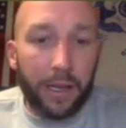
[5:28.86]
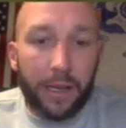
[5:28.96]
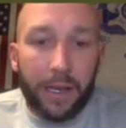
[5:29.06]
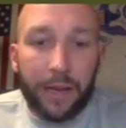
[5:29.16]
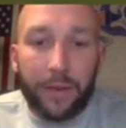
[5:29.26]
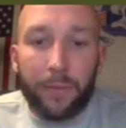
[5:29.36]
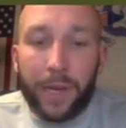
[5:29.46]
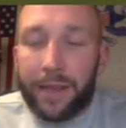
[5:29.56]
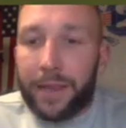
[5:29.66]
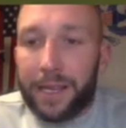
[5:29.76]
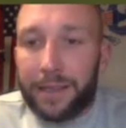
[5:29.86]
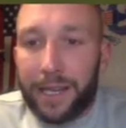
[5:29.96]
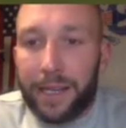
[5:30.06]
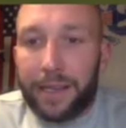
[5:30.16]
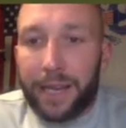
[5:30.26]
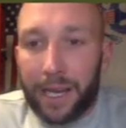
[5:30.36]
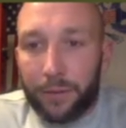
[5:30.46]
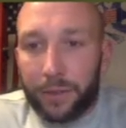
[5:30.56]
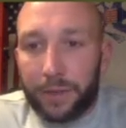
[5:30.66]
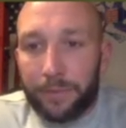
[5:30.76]
and then make that day
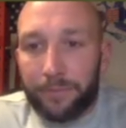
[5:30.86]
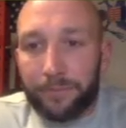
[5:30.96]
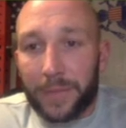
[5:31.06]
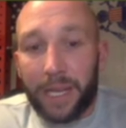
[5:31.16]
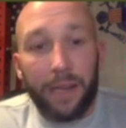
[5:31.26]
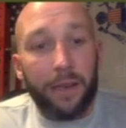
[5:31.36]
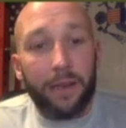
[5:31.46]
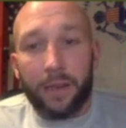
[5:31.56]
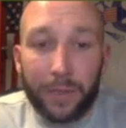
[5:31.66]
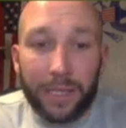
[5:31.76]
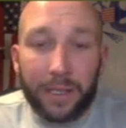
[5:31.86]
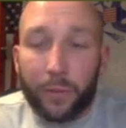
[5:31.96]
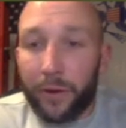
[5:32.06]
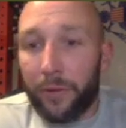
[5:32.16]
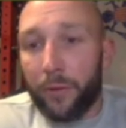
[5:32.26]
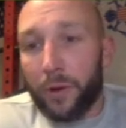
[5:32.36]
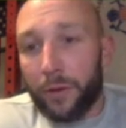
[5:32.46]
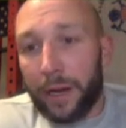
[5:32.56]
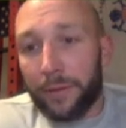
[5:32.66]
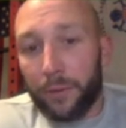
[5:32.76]
count. And that's the perfect
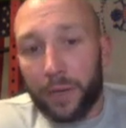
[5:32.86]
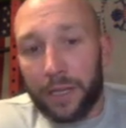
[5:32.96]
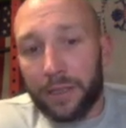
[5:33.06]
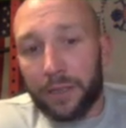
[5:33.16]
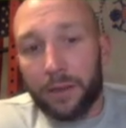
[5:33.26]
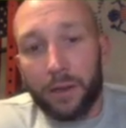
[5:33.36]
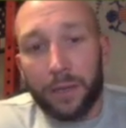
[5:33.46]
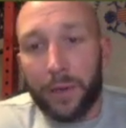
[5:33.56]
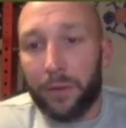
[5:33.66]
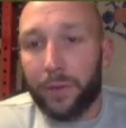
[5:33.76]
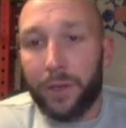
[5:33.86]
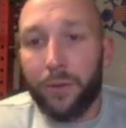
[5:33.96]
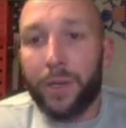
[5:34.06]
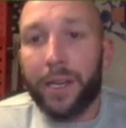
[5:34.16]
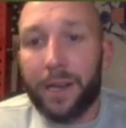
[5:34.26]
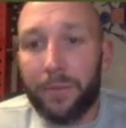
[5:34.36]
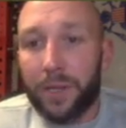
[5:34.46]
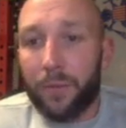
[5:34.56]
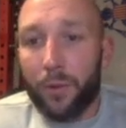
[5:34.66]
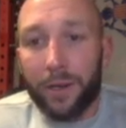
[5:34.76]
quote after what I just talked about. When you get up
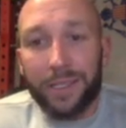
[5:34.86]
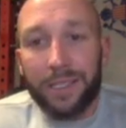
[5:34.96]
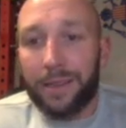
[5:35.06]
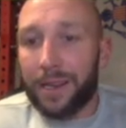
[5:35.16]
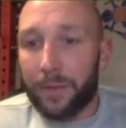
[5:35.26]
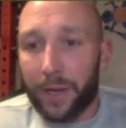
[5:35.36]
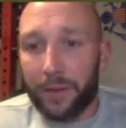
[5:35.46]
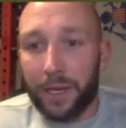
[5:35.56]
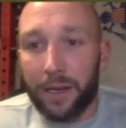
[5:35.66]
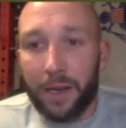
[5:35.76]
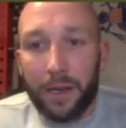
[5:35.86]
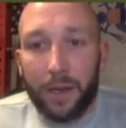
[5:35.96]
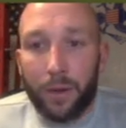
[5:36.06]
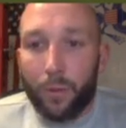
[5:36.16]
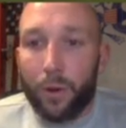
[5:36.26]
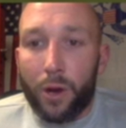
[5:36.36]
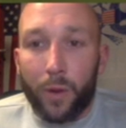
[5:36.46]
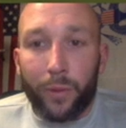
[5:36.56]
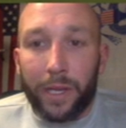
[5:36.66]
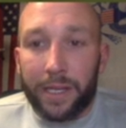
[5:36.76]
in the morning, just think about that. We're
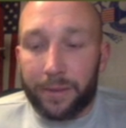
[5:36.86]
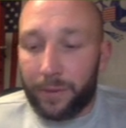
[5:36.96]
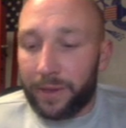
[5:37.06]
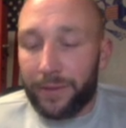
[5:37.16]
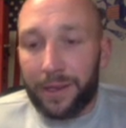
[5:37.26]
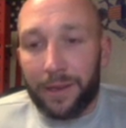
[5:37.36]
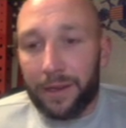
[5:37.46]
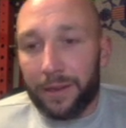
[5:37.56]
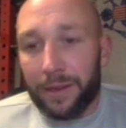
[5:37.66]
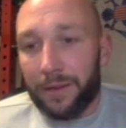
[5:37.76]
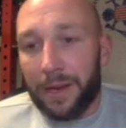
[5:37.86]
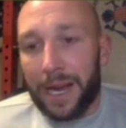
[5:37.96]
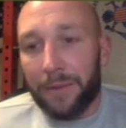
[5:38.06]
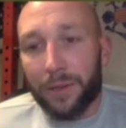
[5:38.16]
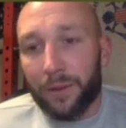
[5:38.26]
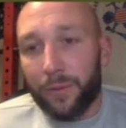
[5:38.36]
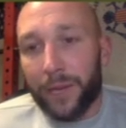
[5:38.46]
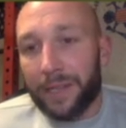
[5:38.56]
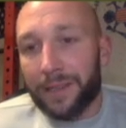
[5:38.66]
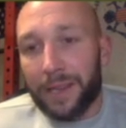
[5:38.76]
all blessed. We live in the absolute
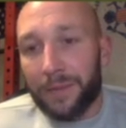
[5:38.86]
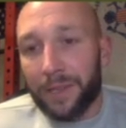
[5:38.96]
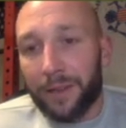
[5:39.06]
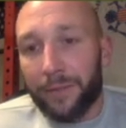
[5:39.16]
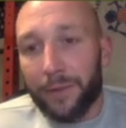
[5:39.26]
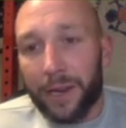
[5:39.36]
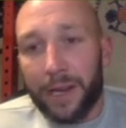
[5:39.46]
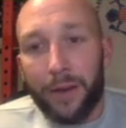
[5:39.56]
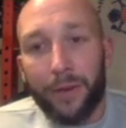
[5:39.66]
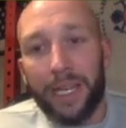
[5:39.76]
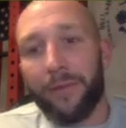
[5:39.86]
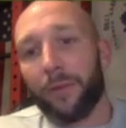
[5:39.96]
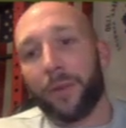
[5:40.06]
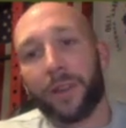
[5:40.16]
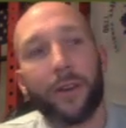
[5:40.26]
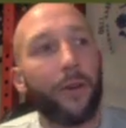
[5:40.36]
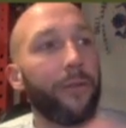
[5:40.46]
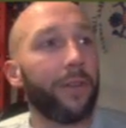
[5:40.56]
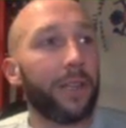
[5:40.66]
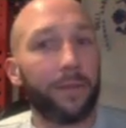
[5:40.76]
best time to live right now, and even with
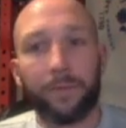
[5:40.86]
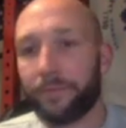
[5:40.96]
COVID